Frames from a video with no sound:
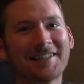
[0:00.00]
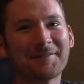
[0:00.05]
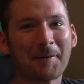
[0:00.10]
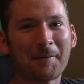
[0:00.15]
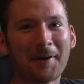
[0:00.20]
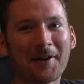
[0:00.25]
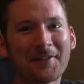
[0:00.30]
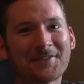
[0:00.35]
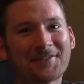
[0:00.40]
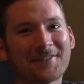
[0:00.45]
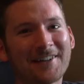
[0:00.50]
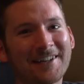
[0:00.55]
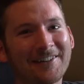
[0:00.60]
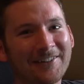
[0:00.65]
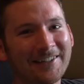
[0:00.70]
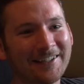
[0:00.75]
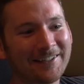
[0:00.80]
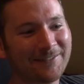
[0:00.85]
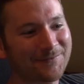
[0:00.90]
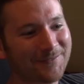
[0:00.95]
I think my math is right,
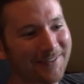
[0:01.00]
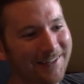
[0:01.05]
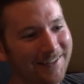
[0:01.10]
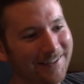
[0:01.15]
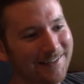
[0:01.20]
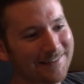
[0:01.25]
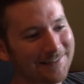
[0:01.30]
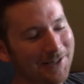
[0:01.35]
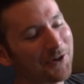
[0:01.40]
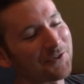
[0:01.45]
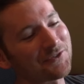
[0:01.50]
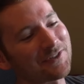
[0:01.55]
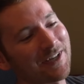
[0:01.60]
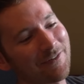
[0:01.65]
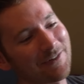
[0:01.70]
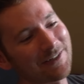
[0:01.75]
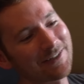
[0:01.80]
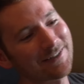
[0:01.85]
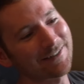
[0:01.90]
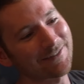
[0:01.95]
right? No,
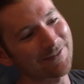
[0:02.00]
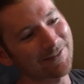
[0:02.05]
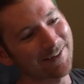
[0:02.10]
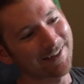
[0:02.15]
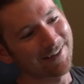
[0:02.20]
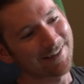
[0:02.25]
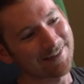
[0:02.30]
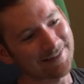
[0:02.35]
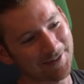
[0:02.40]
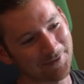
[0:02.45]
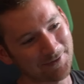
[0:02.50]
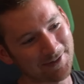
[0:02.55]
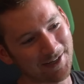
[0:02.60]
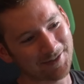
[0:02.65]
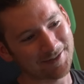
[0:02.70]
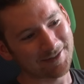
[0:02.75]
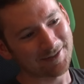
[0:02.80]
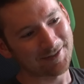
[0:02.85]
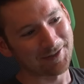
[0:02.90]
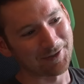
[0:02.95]
seven. Seven
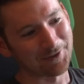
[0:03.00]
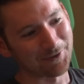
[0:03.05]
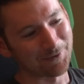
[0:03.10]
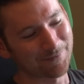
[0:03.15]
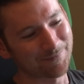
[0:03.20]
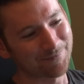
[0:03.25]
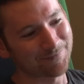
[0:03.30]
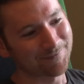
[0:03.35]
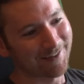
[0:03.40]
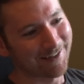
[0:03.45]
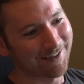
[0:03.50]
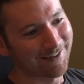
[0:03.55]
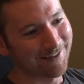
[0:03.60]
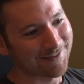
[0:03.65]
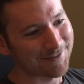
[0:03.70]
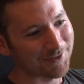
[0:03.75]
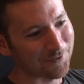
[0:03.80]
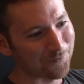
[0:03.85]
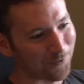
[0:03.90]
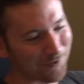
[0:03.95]
thousand is two.
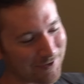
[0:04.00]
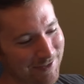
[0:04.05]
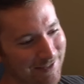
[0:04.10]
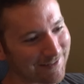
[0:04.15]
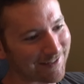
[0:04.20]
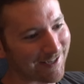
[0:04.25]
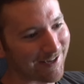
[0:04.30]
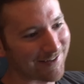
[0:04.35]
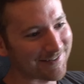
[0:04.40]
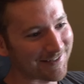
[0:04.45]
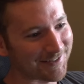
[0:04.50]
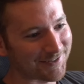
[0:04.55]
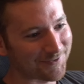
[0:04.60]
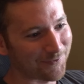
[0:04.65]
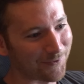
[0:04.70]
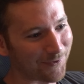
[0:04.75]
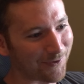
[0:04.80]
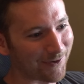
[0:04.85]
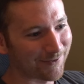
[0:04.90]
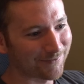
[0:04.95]
So fourteen thousand is
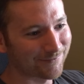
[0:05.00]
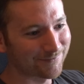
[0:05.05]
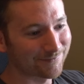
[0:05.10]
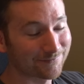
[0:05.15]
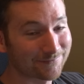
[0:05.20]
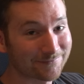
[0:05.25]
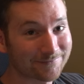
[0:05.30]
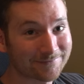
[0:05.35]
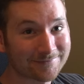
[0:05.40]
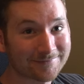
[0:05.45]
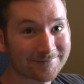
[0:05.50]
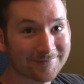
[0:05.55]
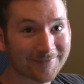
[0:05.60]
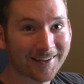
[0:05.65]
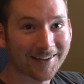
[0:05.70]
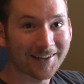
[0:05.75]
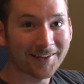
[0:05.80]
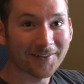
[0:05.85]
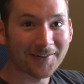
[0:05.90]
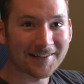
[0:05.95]
four. What's your
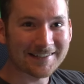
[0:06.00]
math?